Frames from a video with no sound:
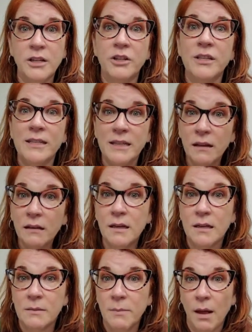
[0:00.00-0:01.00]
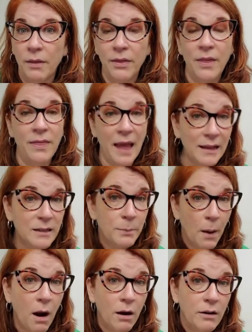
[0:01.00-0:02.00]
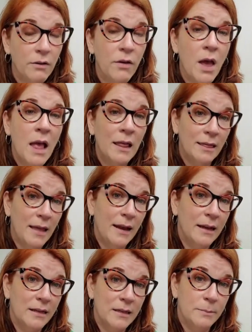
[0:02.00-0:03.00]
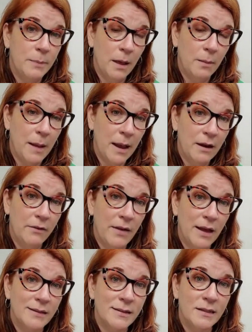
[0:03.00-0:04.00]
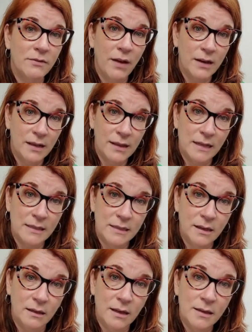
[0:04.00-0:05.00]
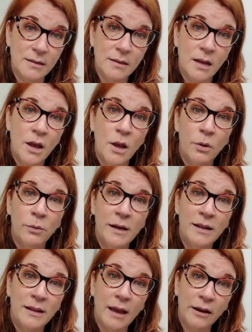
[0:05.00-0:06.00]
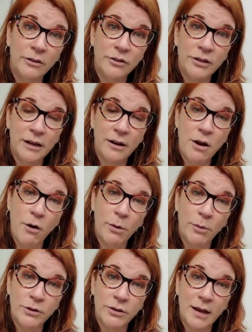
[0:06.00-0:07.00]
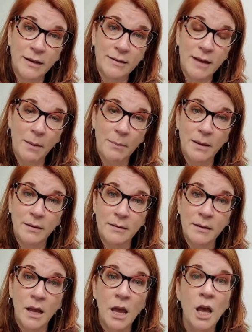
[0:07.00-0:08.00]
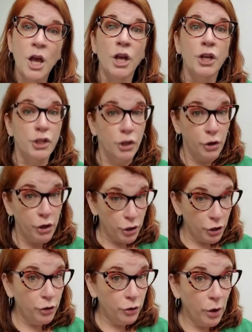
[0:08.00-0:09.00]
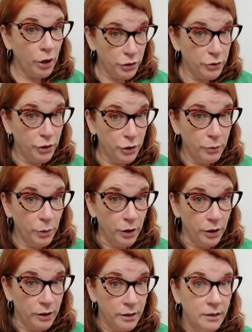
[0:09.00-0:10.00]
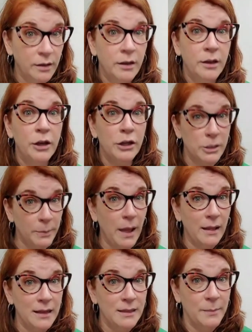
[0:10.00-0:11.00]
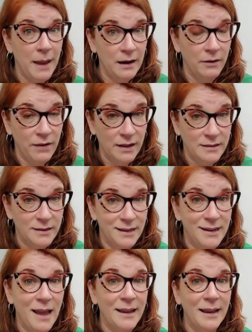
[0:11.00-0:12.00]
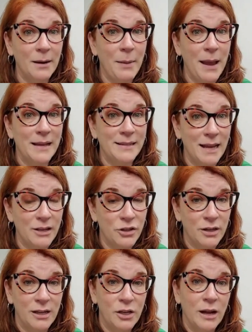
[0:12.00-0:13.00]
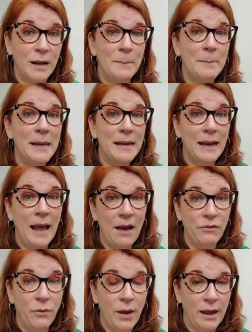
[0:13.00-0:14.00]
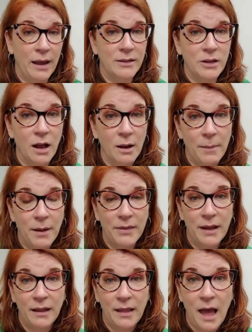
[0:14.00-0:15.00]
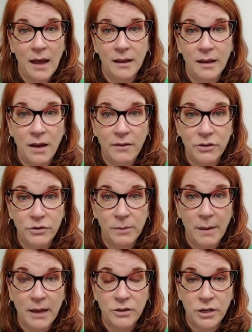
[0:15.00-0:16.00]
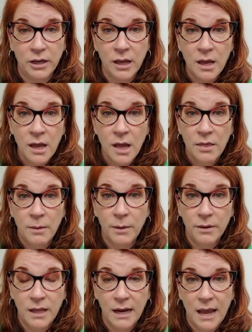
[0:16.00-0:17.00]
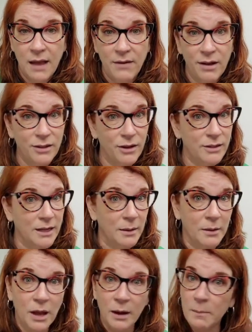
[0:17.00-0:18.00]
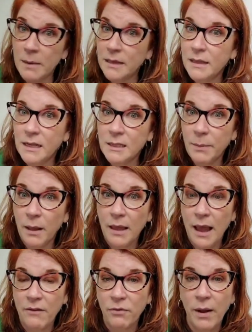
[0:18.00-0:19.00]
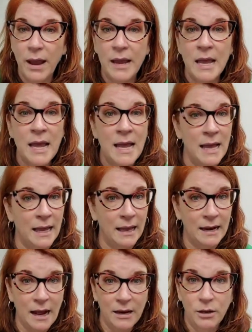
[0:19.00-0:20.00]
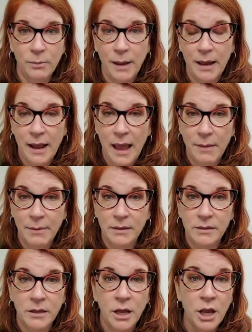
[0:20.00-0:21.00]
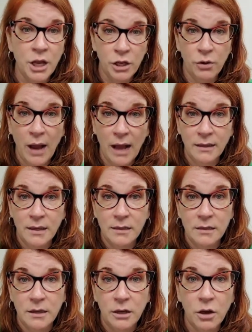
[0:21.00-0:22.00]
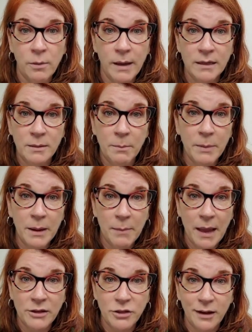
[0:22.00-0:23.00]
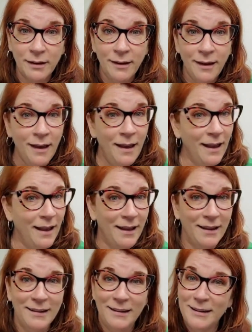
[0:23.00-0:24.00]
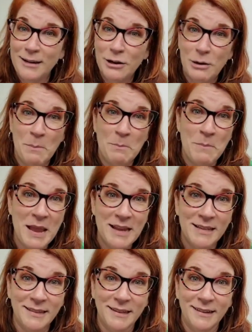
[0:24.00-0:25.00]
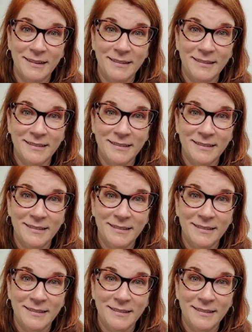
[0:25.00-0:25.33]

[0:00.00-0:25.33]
our stillness month, and that's part of letting a spell manifest, is finding that stillness, reading the energy, and knowing what your next step is. So you are doing good work. Your spell is manifesting. Now you got to pay attention and you got to meet it halfway. I talk about that a lot in Coventry Magic. The book that I have out there is like, you got to meet that spell halfway and get out of your bad habits. You got this. Go make some big magic, and you're amazing.